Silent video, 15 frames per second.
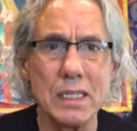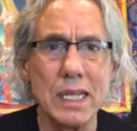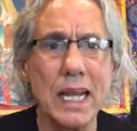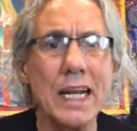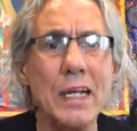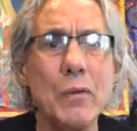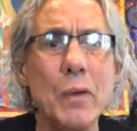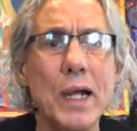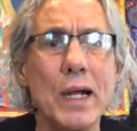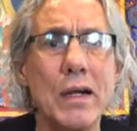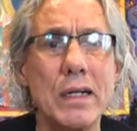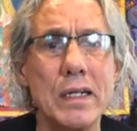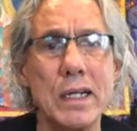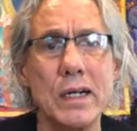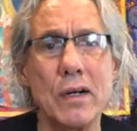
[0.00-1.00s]

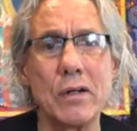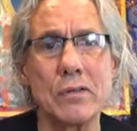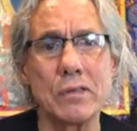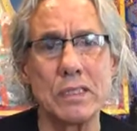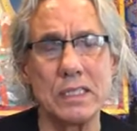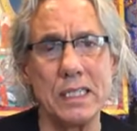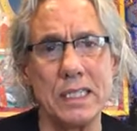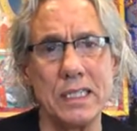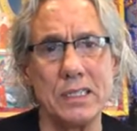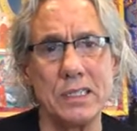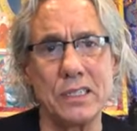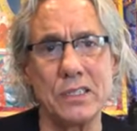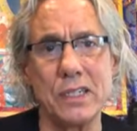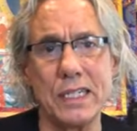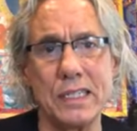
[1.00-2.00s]
anywhere in our own city
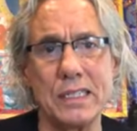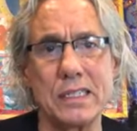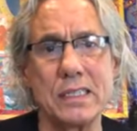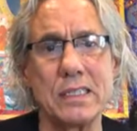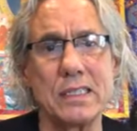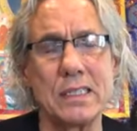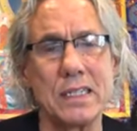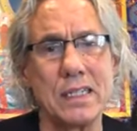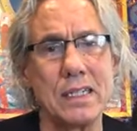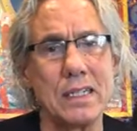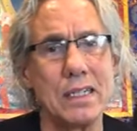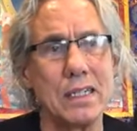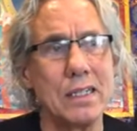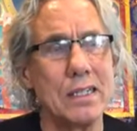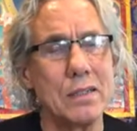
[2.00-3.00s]
streets,
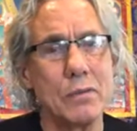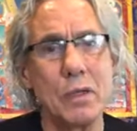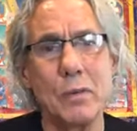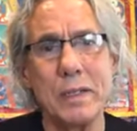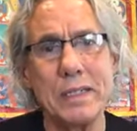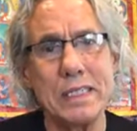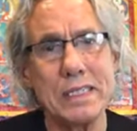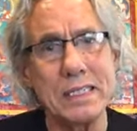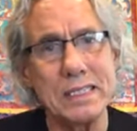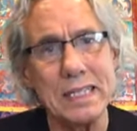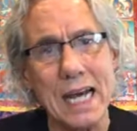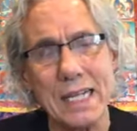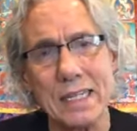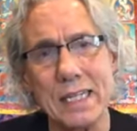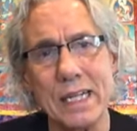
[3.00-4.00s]
where we just
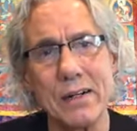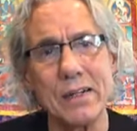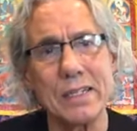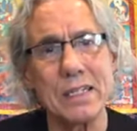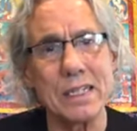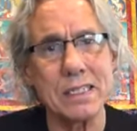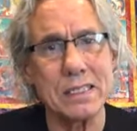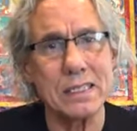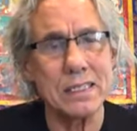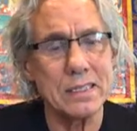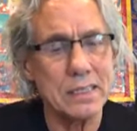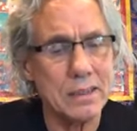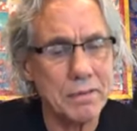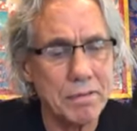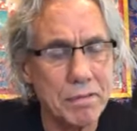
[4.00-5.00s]
sat there and
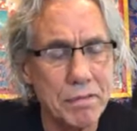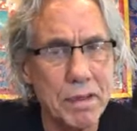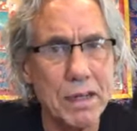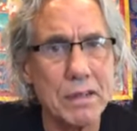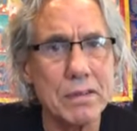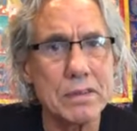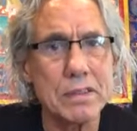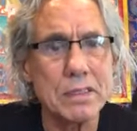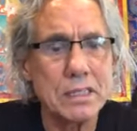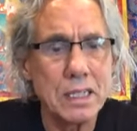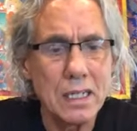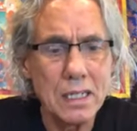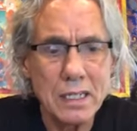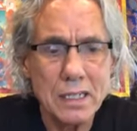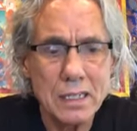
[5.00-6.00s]
listened and felt
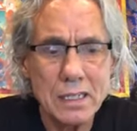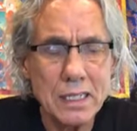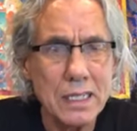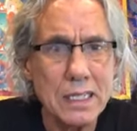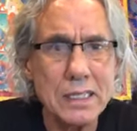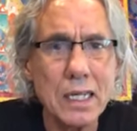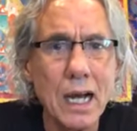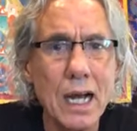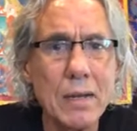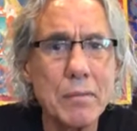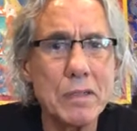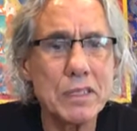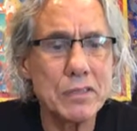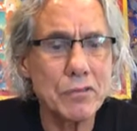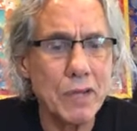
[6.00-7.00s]
the
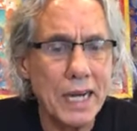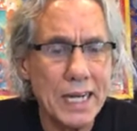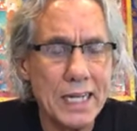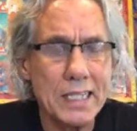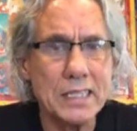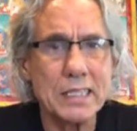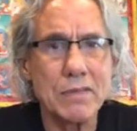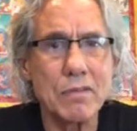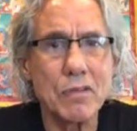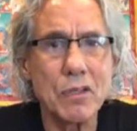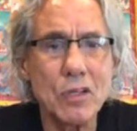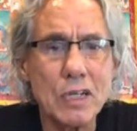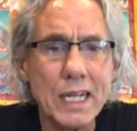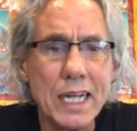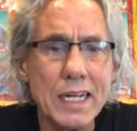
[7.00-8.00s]
timeless radiance of
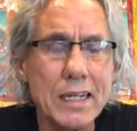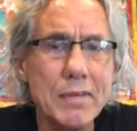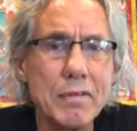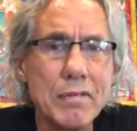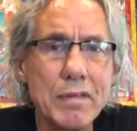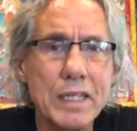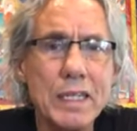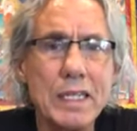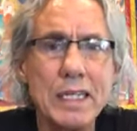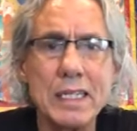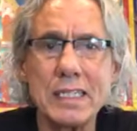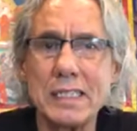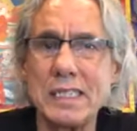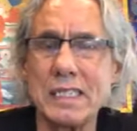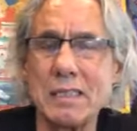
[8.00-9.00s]
looking and feeling
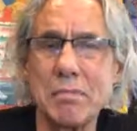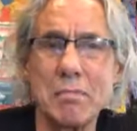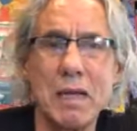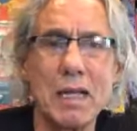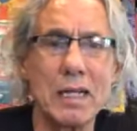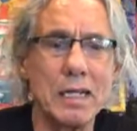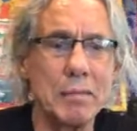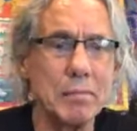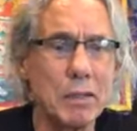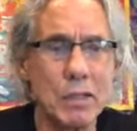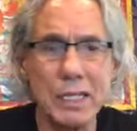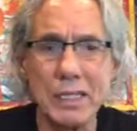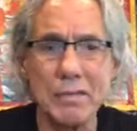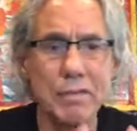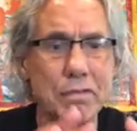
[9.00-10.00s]
and smelling
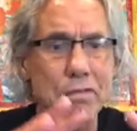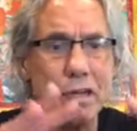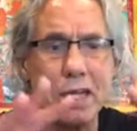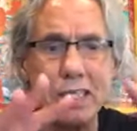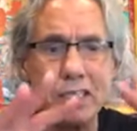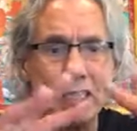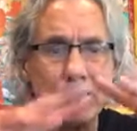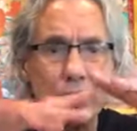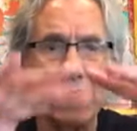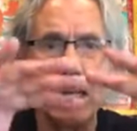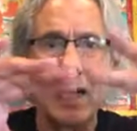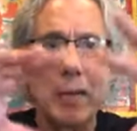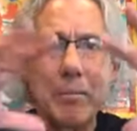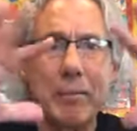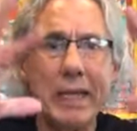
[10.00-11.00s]
burning flesh just
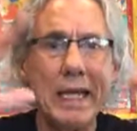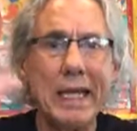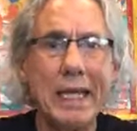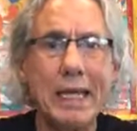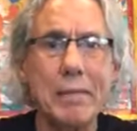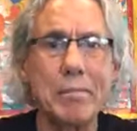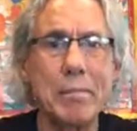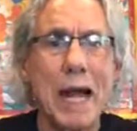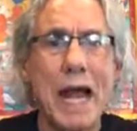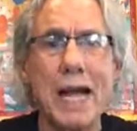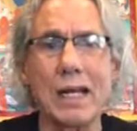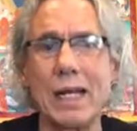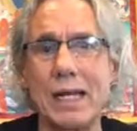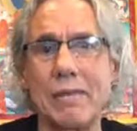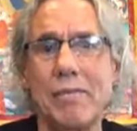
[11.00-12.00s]
peeling
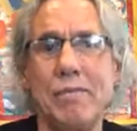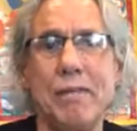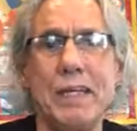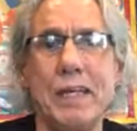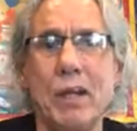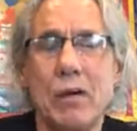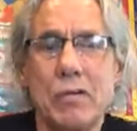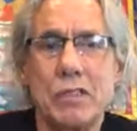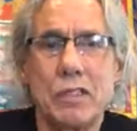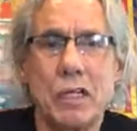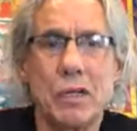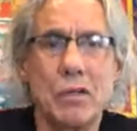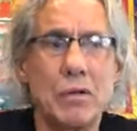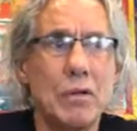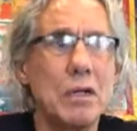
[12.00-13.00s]
back like phyllo
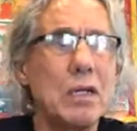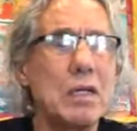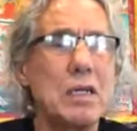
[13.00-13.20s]
dough